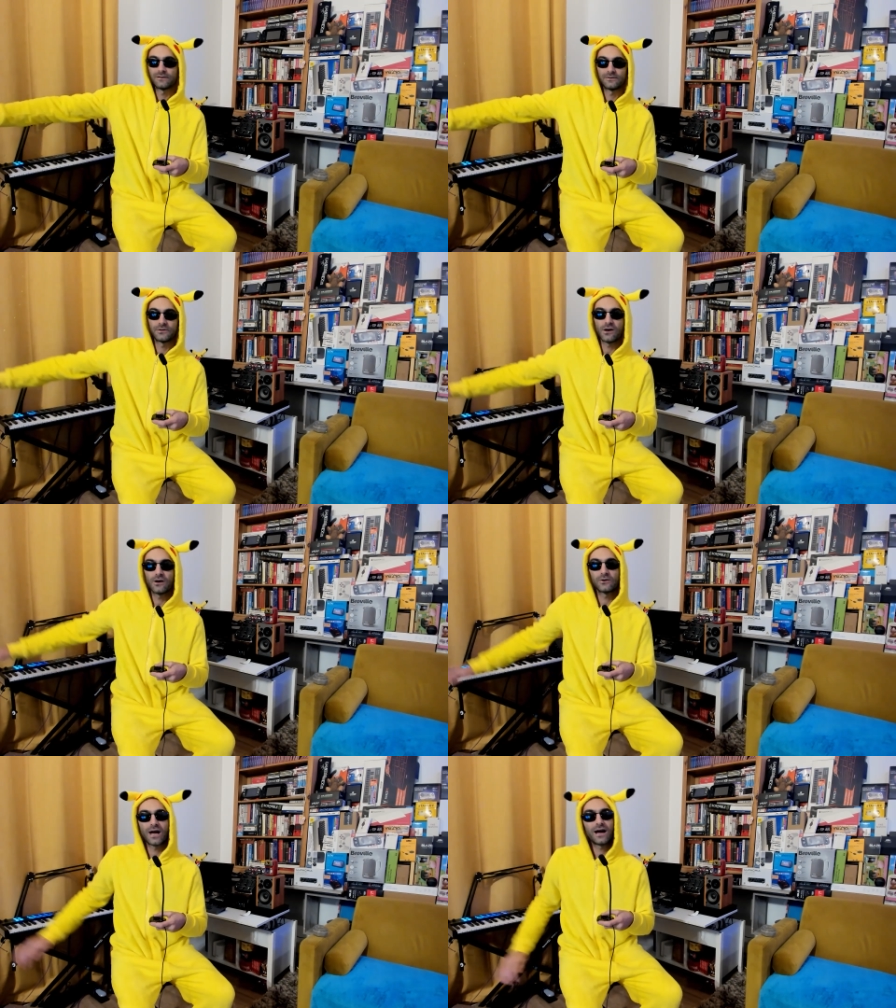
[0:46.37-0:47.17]
no
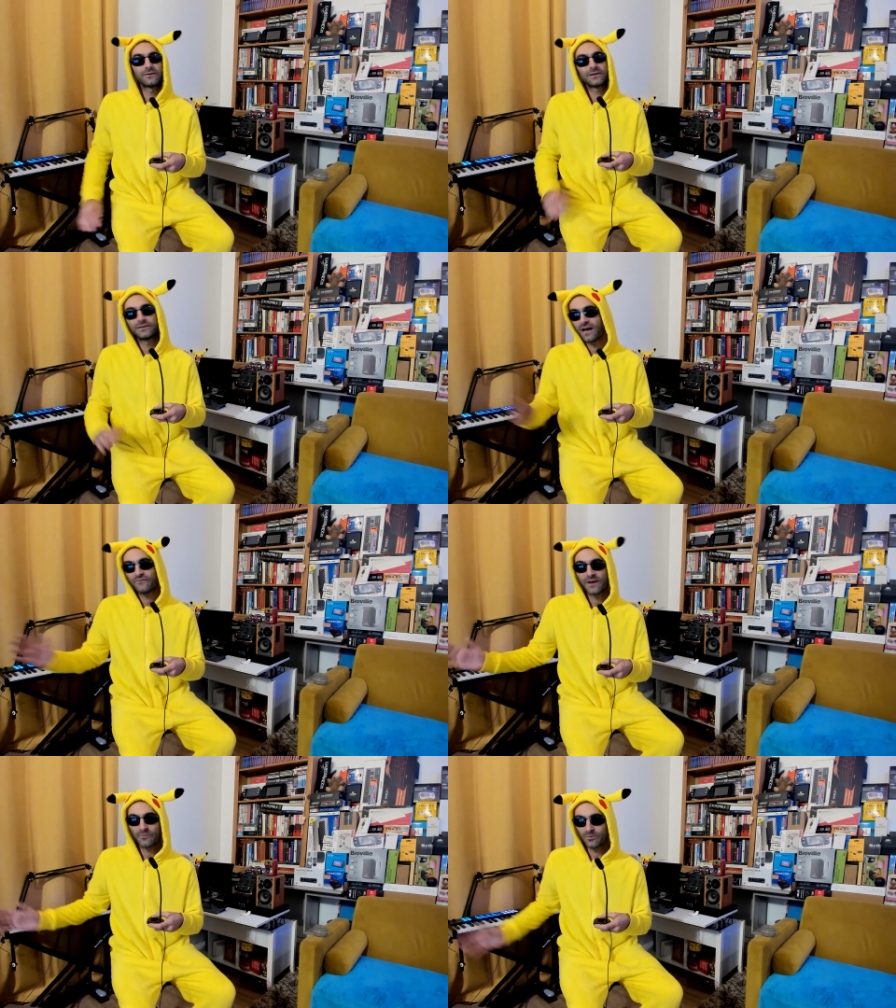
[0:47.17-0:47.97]
longer can have
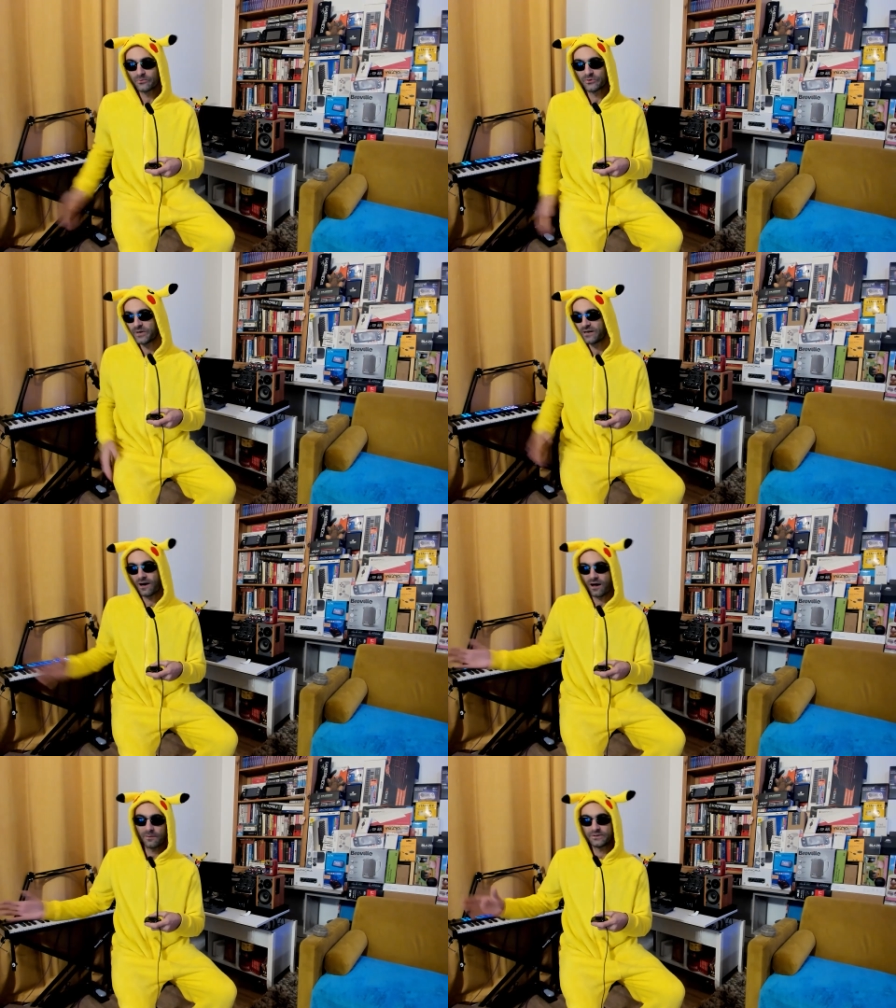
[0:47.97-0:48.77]
that problem with me.
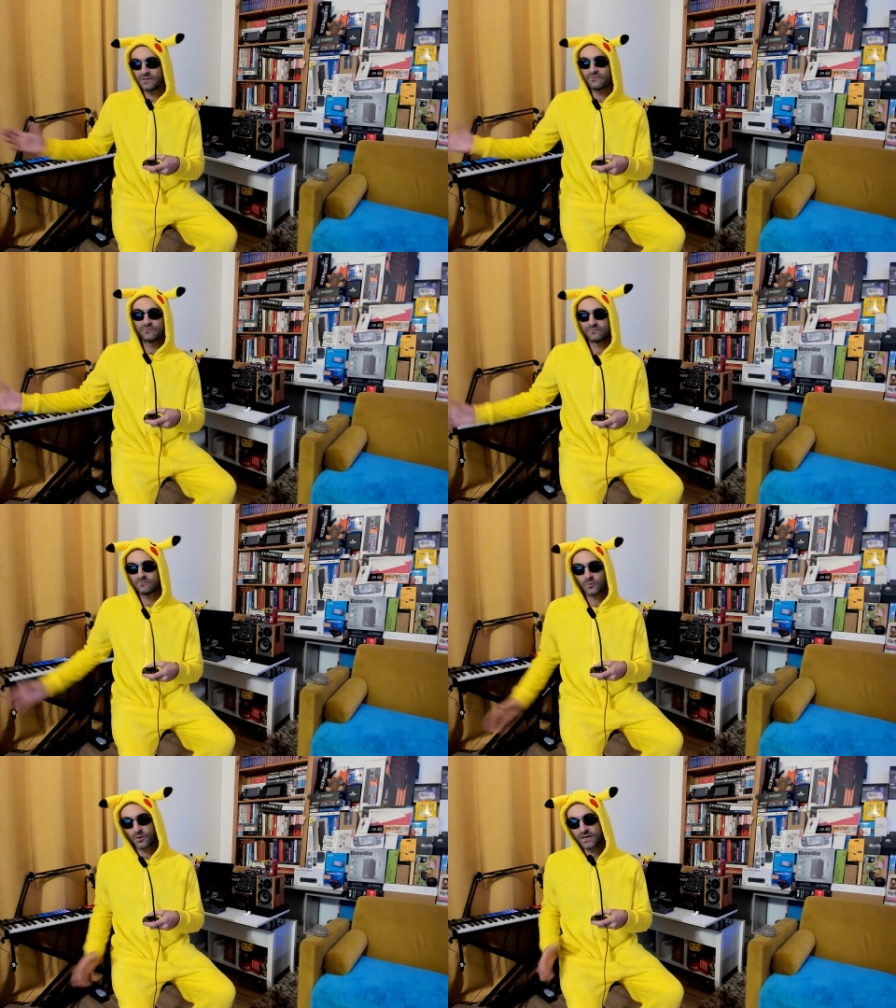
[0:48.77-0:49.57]
I'm a different
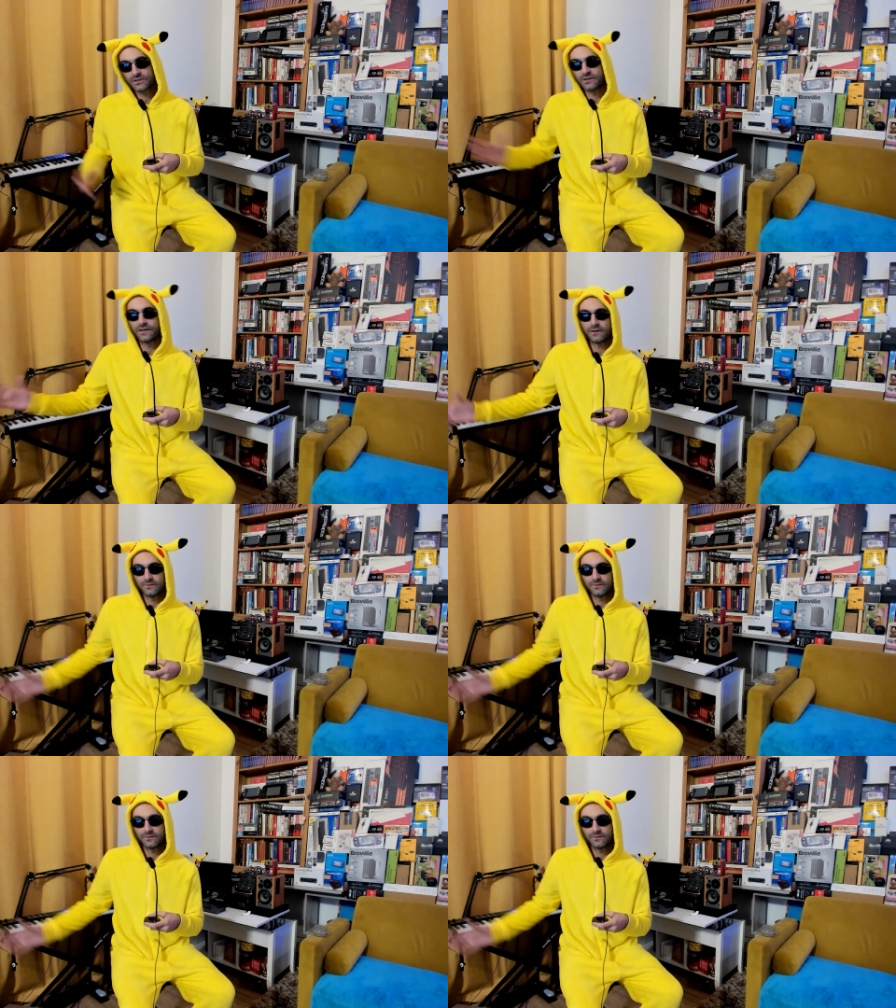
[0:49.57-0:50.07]
creature now.